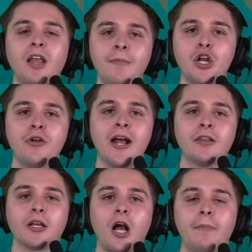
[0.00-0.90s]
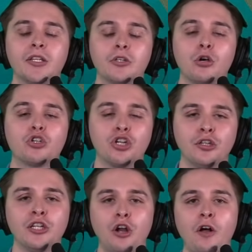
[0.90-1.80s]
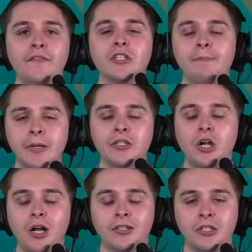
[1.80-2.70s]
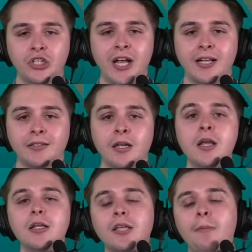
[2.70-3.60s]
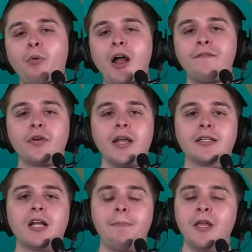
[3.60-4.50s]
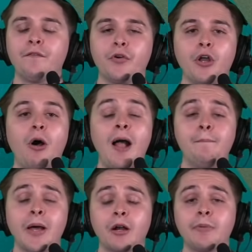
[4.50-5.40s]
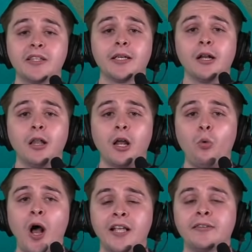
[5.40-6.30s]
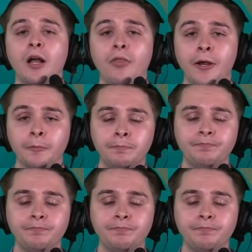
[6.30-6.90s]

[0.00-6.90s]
Let me know down in the comments, though, should the Dolphins bench Austin Jackson? Type Y for yes, type N for no. I better be seeing a lot of Ys down there.